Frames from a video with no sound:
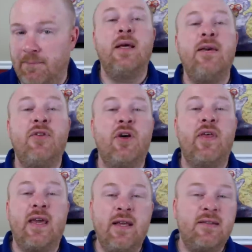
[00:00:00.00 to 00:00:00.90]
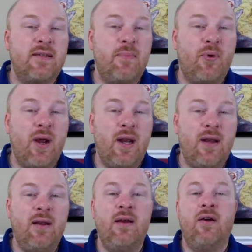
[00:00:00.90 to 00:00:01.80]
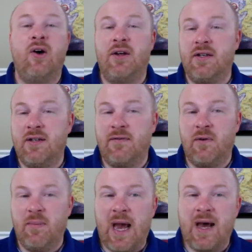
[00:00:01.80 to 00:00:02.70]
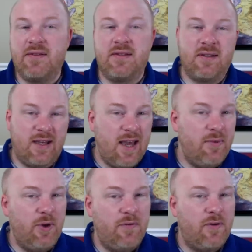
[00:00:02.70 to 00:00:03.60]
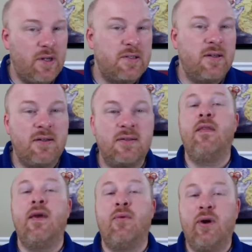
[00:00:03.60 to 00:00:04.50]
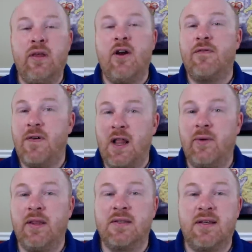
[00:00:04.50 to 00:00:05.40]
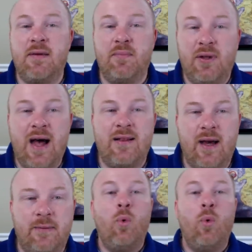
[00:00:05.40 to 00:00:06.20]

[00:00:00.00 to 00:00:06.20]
Even though they get separated onto different paths, to Caemlyn for instance, they really are following the same plotline.